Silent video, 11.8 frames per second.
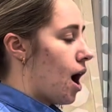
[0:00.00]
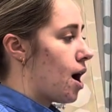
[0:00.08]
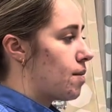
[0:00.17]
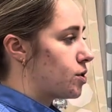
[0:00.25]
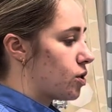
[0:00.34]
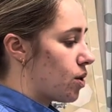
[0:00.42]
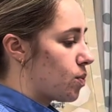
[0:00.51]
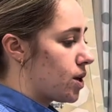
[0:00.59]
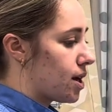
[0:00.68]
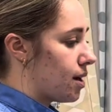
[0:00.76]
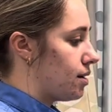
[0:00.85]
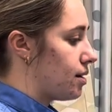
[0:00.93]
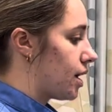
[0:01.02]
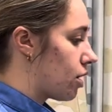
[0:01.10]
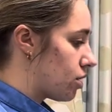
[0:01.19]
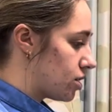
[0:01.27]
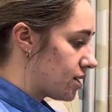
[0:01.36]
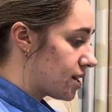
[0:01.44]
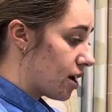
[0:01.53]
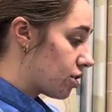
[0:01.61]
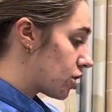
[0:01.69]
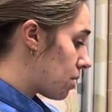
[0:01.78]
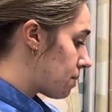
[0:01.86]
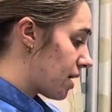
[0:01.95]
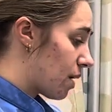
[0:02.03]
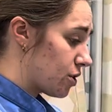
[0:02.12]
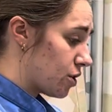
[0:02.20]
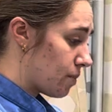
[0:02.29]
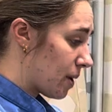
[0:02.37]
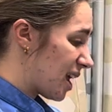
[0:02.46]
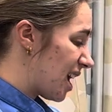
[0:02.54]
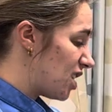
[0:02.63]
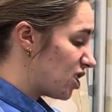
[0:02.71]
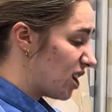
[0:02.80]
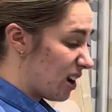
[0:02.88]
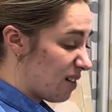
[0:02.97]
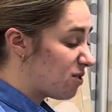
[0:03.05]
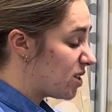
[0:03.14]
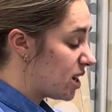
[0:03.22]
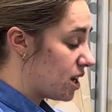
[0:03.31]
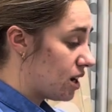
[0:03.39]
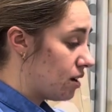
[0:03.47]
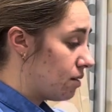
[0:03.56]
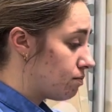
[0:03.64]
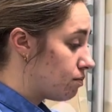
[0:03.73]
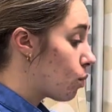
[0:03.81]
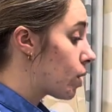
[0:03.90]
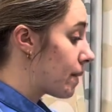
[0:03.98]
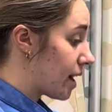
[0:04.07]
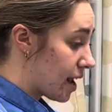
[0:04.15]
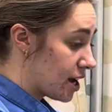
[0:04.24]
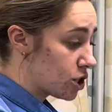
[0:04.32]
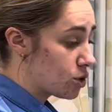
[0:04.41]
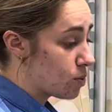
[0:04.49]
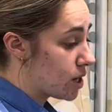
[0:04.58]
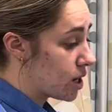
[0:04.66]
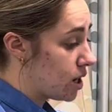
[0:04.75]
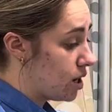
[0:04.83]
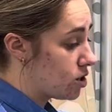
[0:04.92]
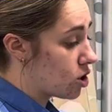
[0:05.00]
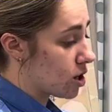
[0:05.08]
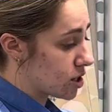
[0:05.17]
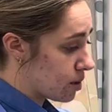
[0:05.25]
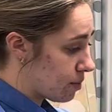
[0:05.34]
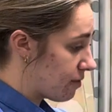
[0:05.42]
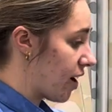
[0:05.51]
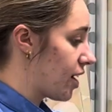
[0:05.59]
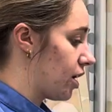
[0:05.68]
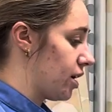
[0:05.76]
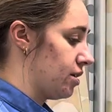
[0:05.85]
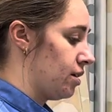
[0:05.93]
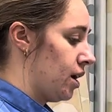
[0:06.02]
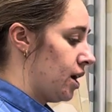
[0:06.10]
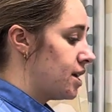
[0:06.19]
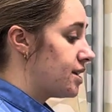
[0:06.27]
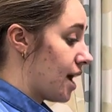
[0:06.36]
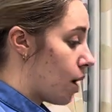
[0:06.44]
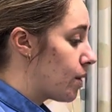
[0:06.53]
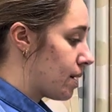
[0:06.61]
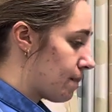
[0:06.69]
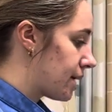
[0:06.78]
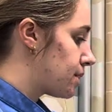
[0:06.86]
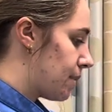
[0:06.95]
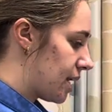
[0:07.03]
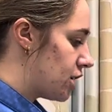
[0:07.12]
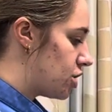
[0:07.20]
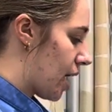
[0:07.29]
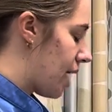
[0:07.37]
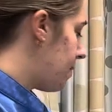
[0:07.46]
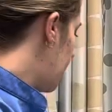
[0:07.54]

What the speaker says: so that we can stay on top of that with your medication, and if we need more medications, we can talk to the provider and see how we can best manage that.